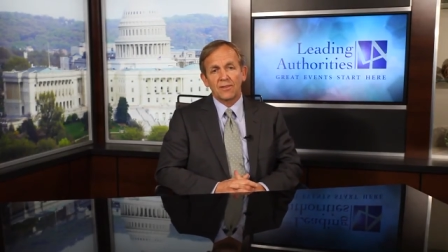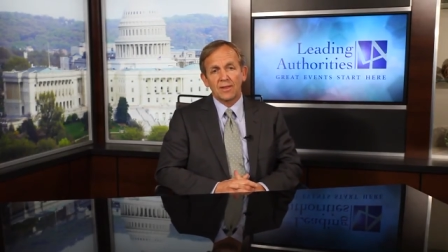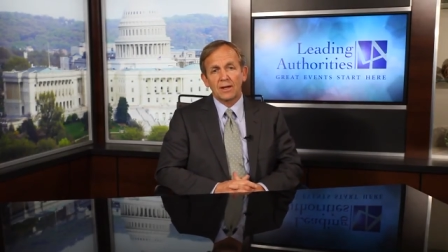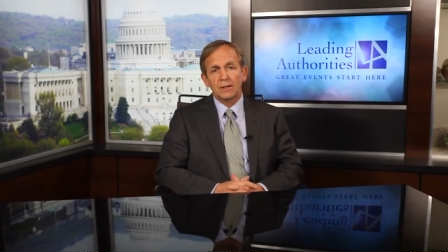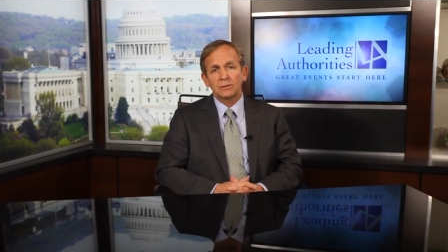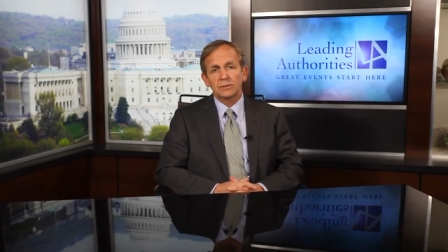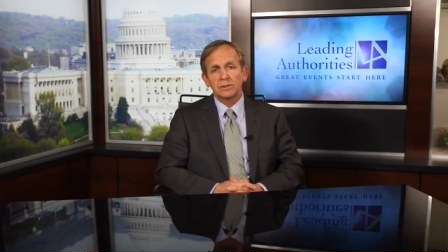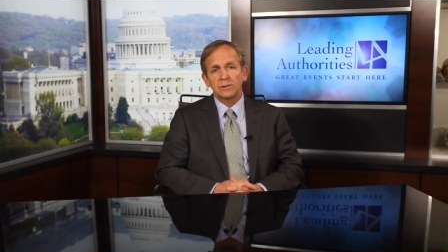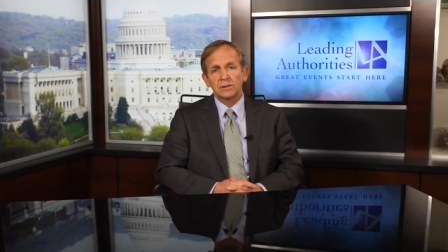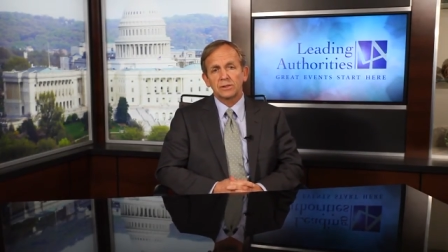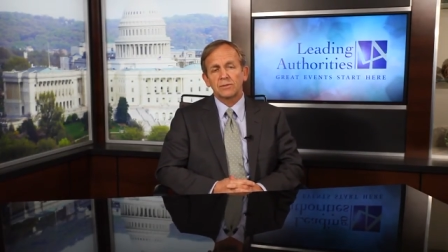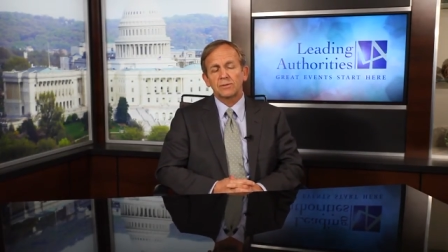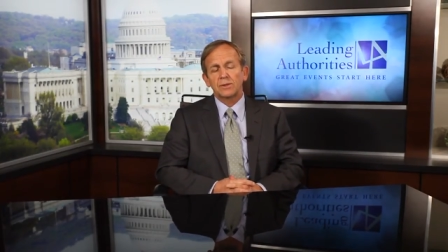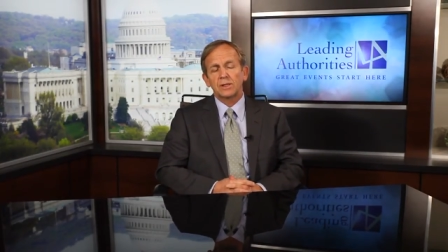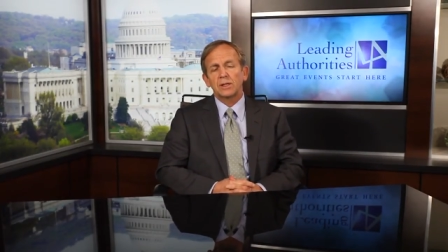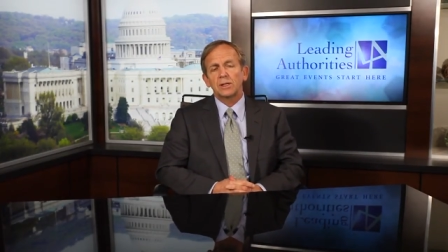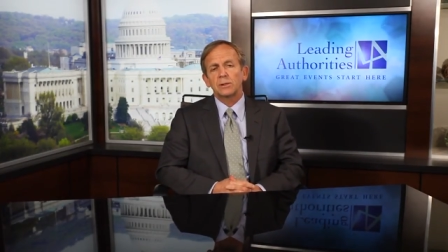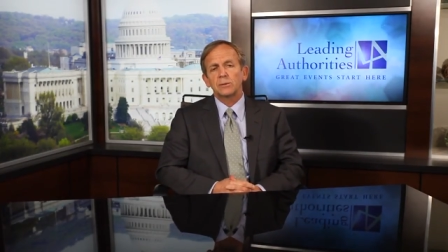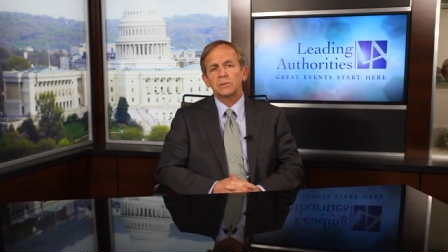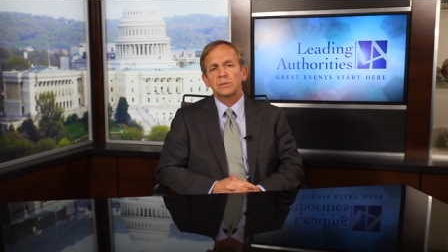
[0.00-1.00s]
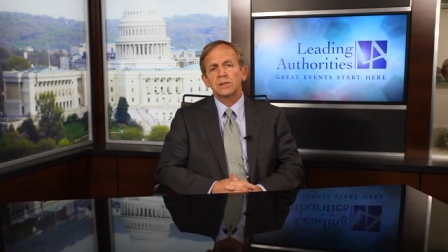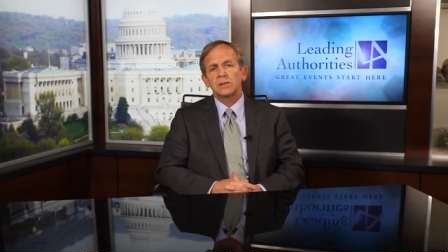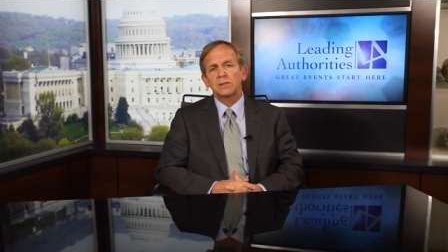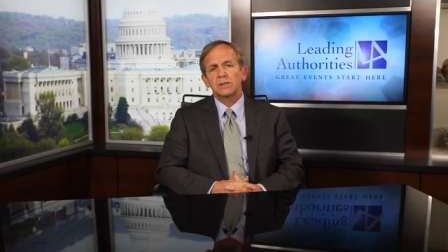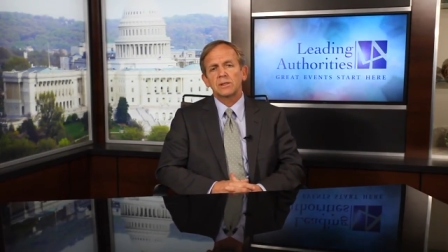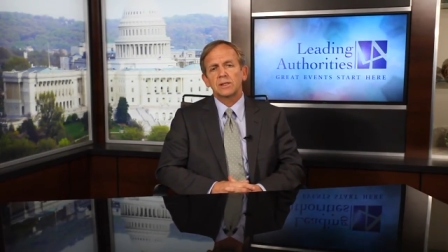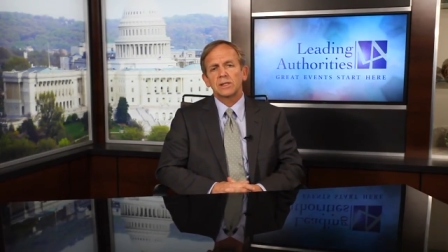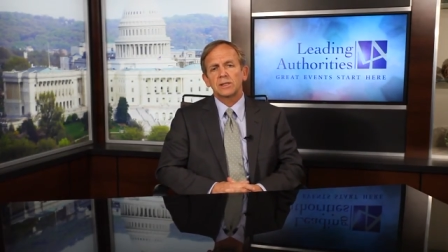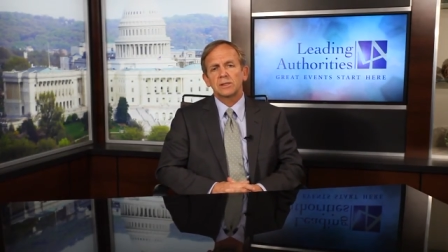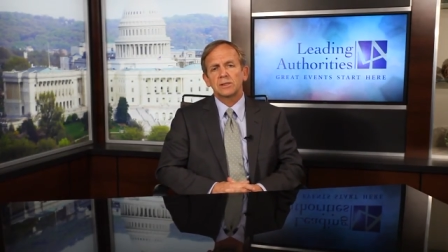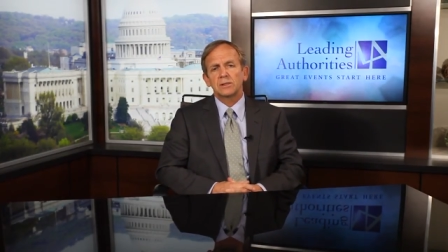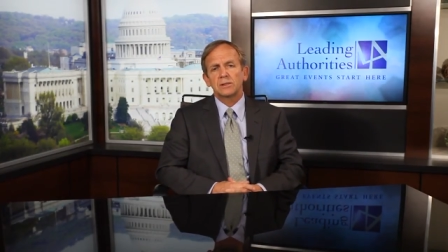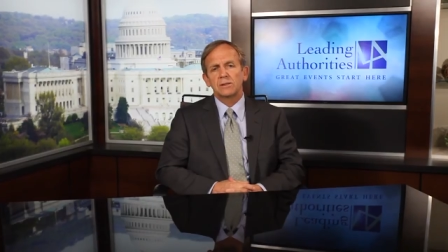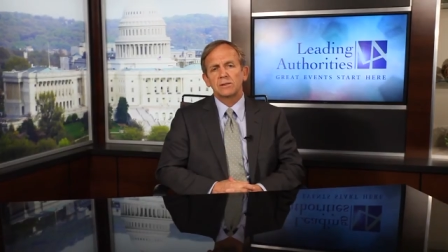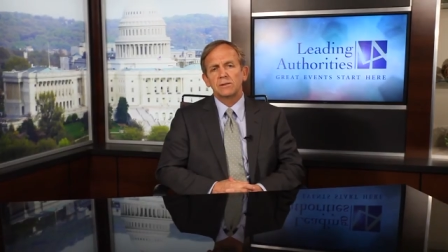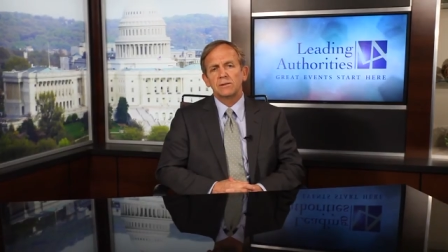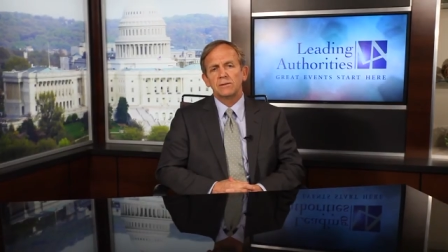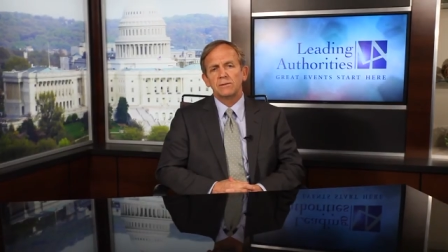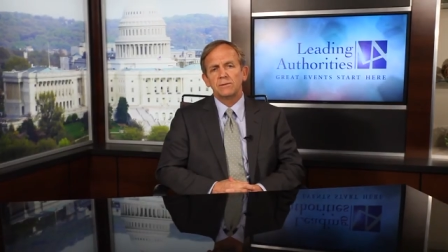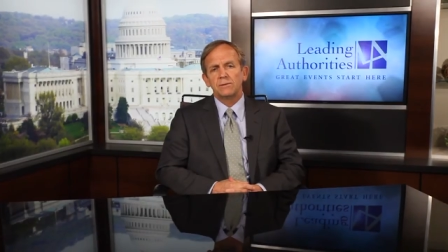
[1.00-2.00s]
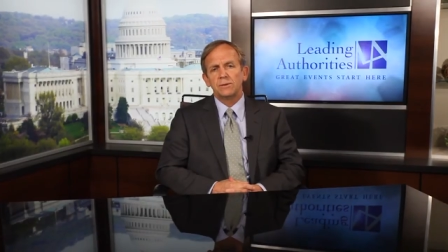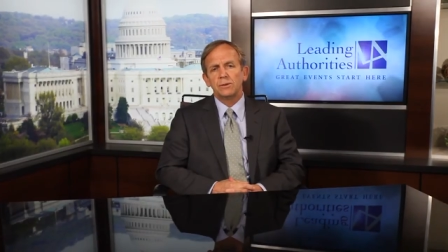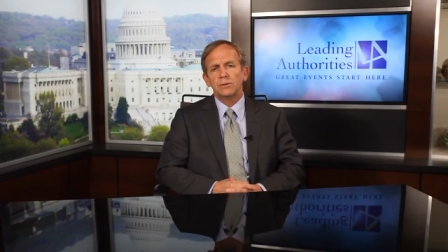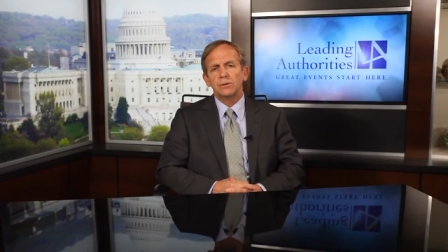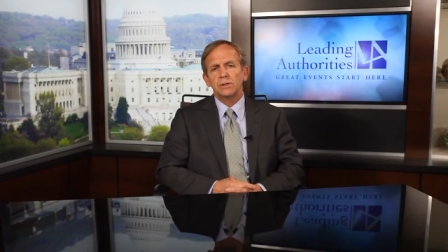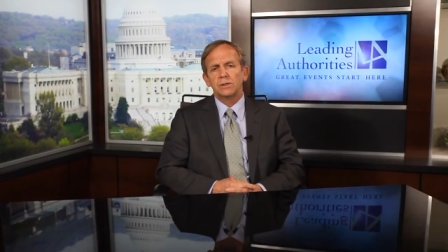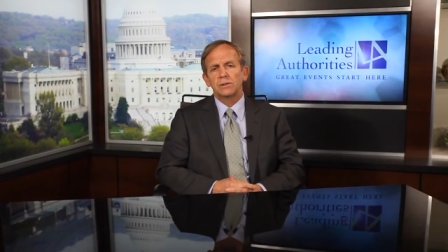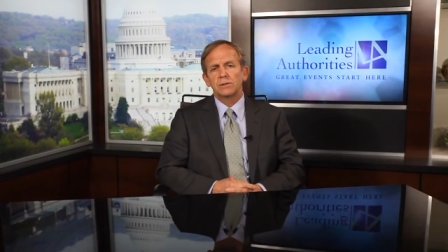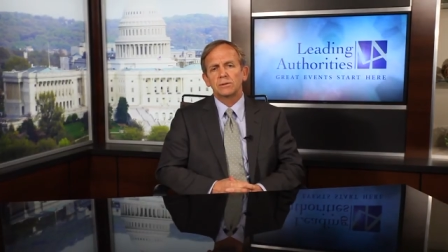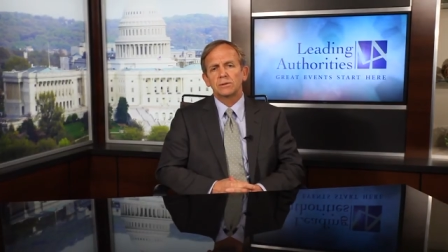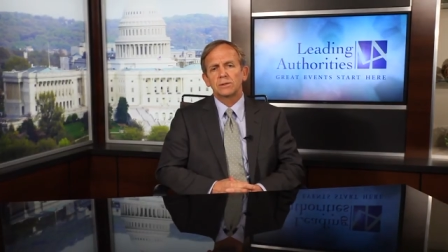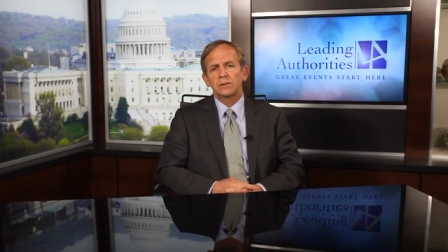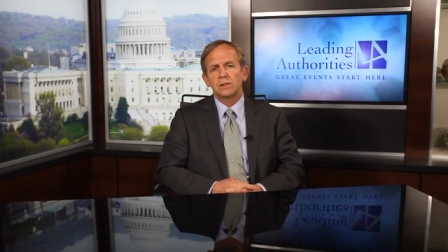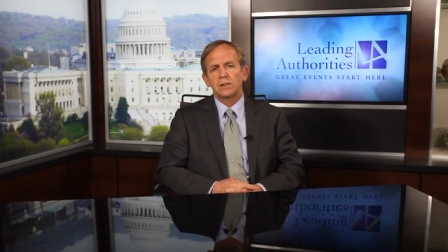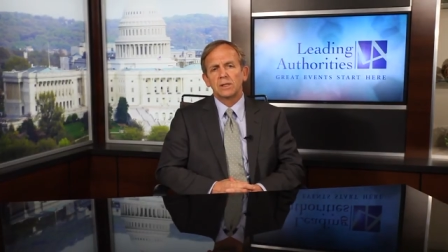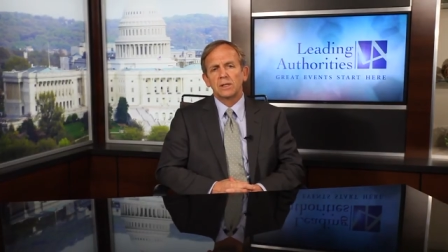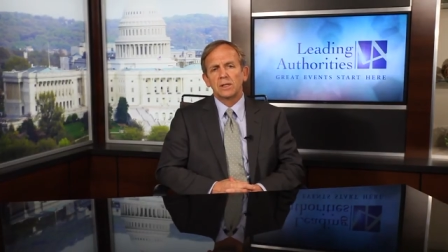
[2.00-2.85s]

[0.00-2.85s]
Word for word: thousands of times in the last few years.